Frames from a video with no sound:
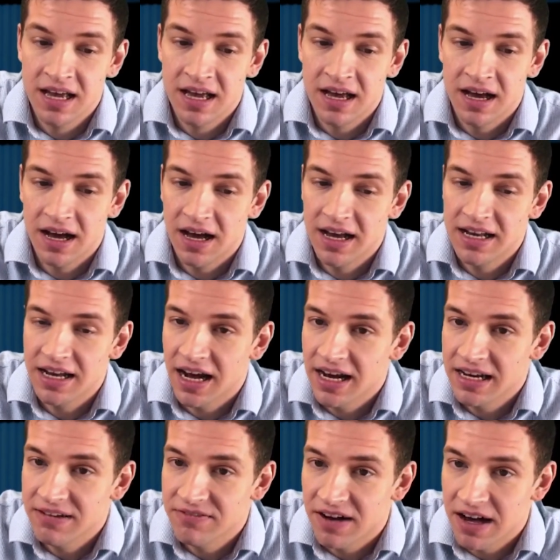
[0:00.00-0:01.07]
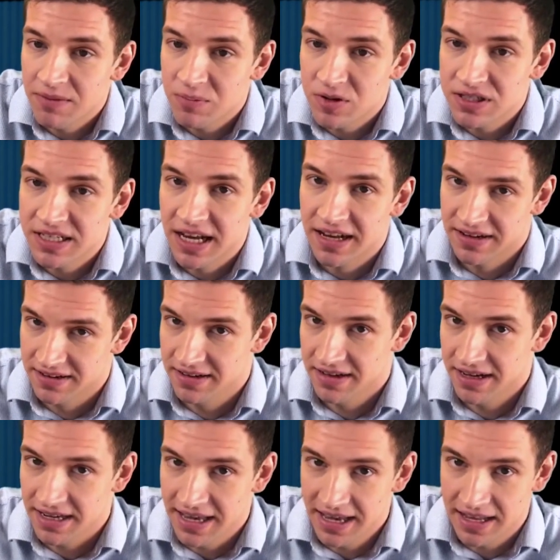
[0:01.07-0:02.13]
95%.
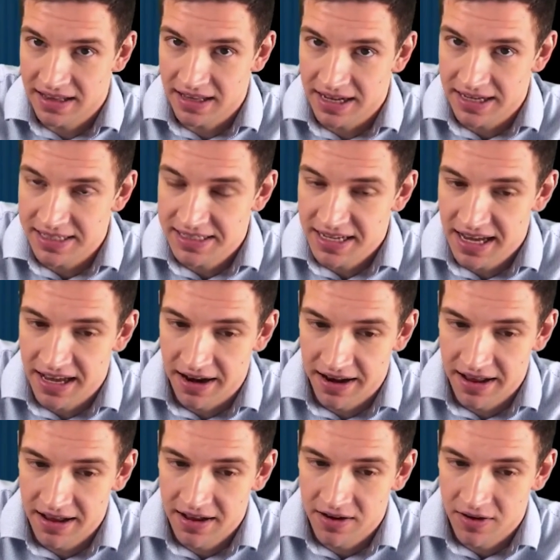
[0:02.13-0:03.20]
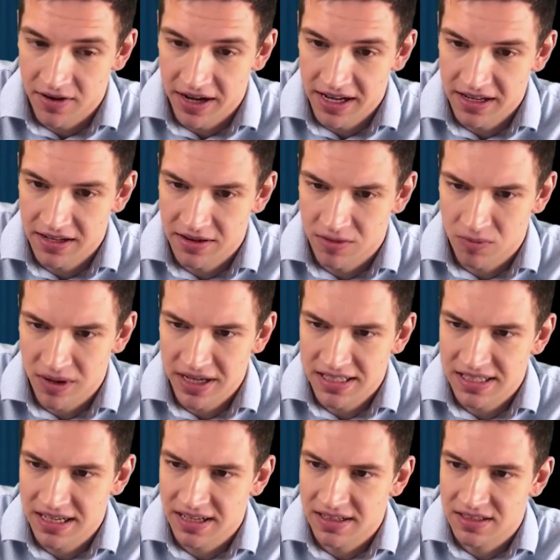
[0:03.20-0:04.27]
Again, like I said, right, you're
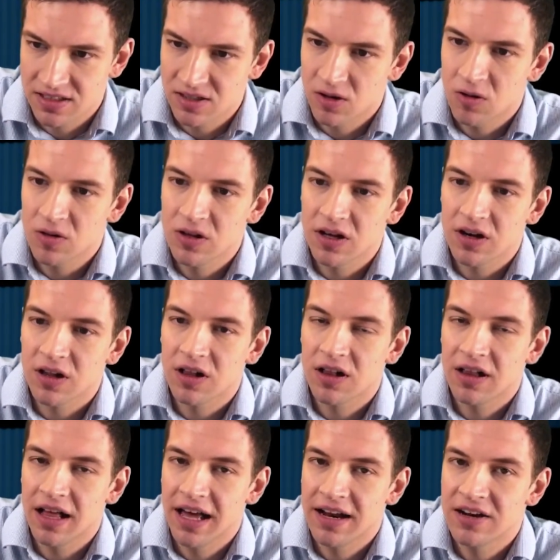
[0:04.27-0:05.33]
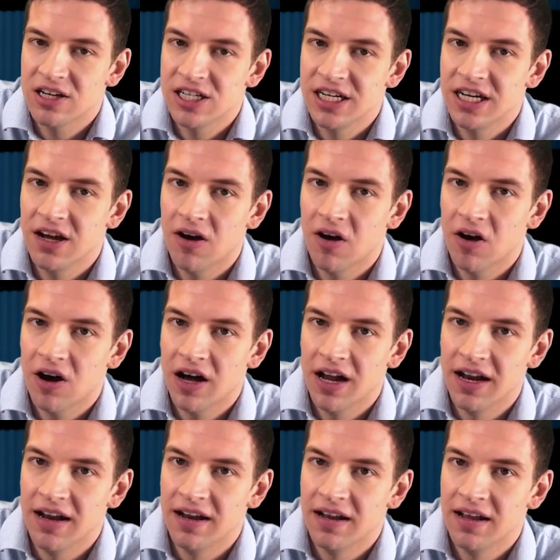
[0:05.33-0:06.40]
wasting so little energy
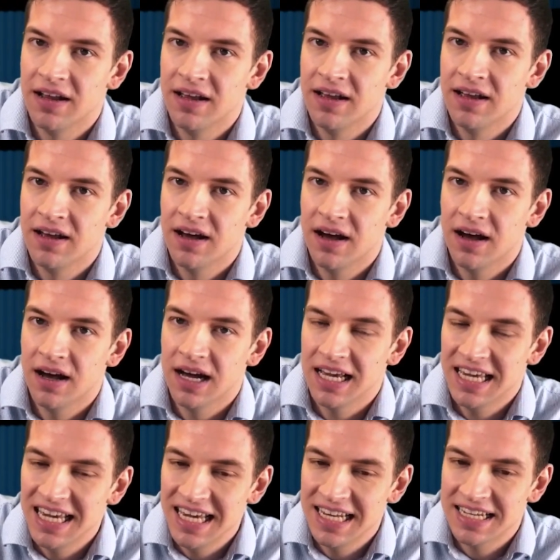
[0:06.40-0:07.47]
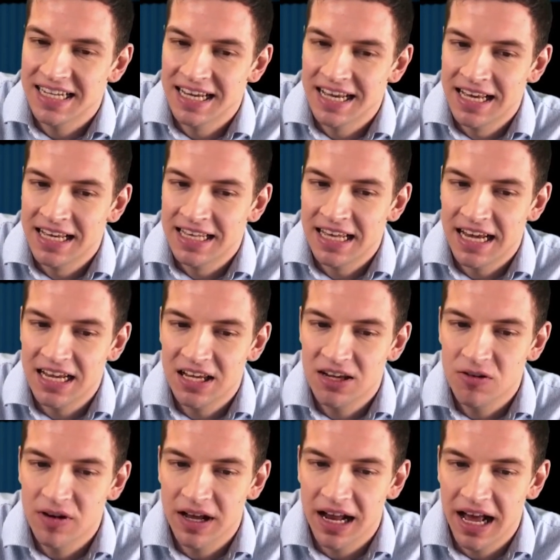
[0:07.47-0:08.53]
on heat that you
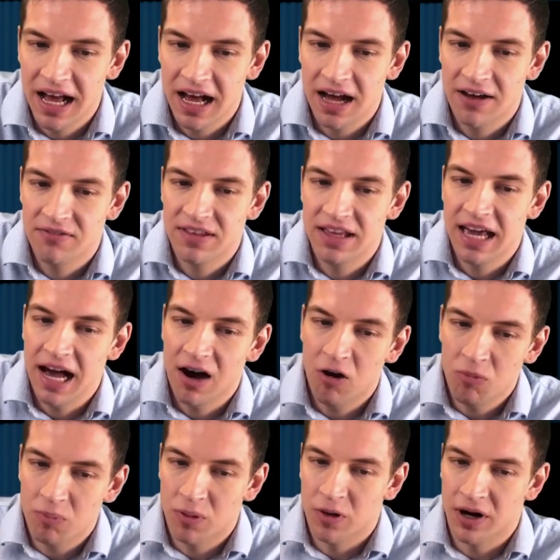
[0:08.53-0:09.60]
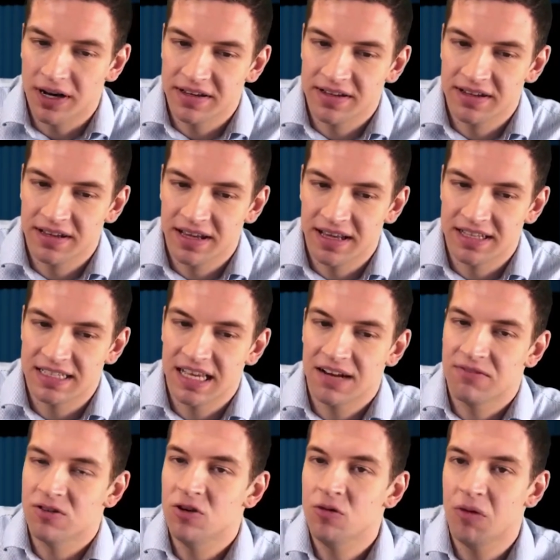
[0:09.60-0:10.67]
could have the output, instead
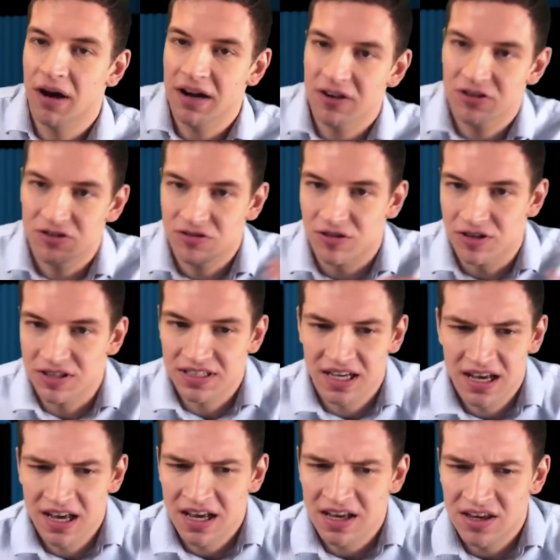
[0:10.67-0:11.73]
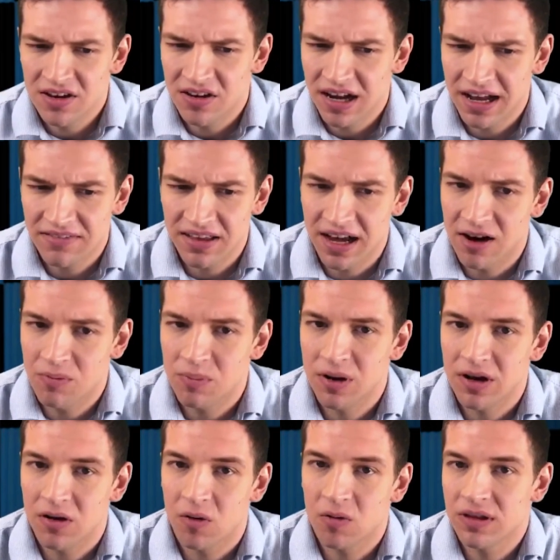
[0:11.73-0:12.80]
of 200 joules, you could have the
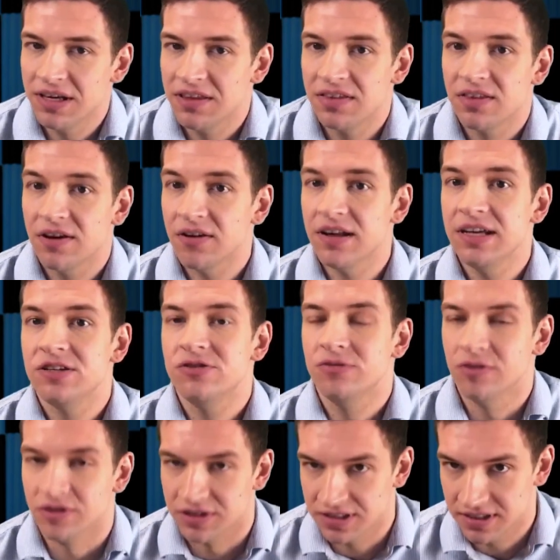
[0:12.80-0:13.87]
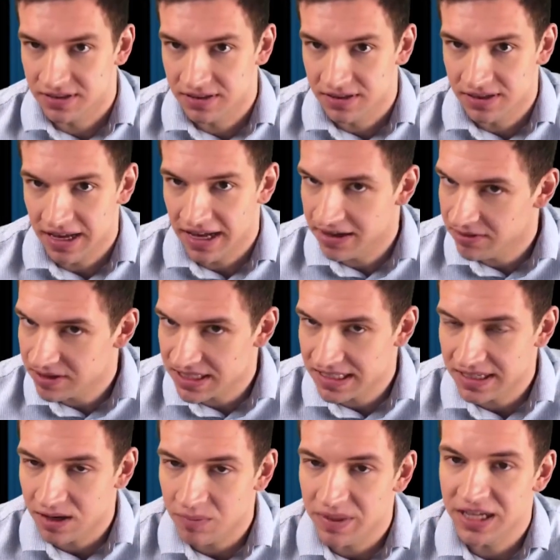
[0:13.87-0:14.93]
output only 30 joules, and it would
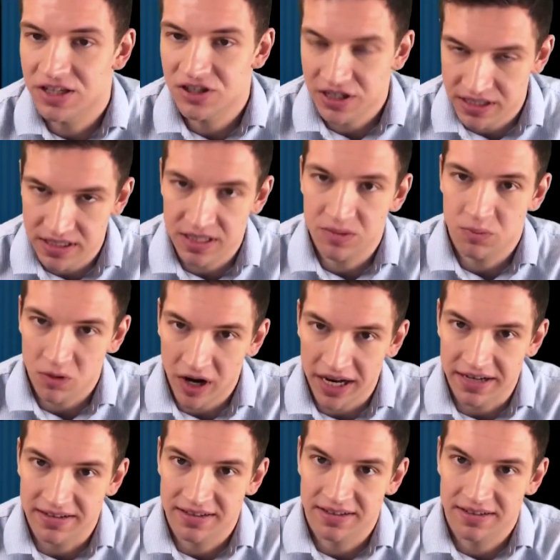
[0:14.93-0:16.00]
still be just as bright.